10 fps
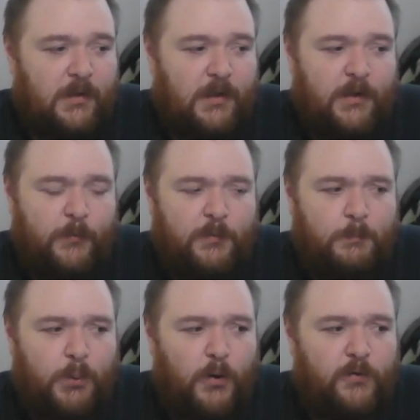It was
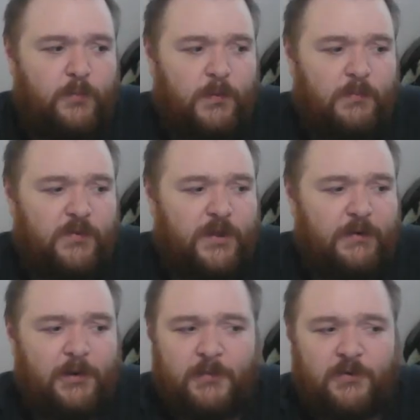bugged with
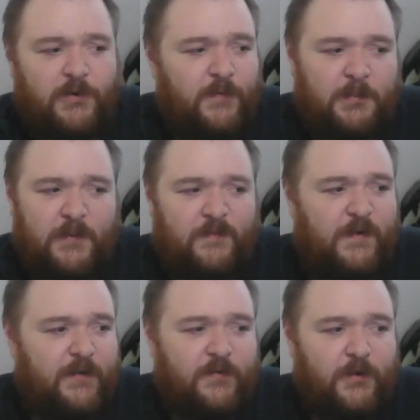Mysterio. I'm not sure if it's been
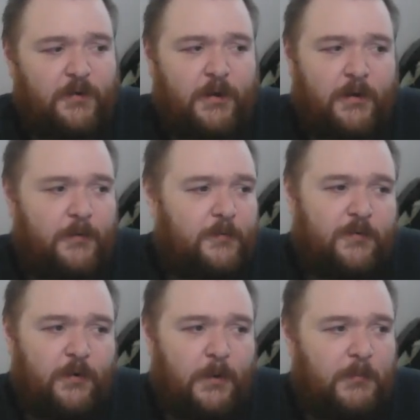fixed or not, so I'm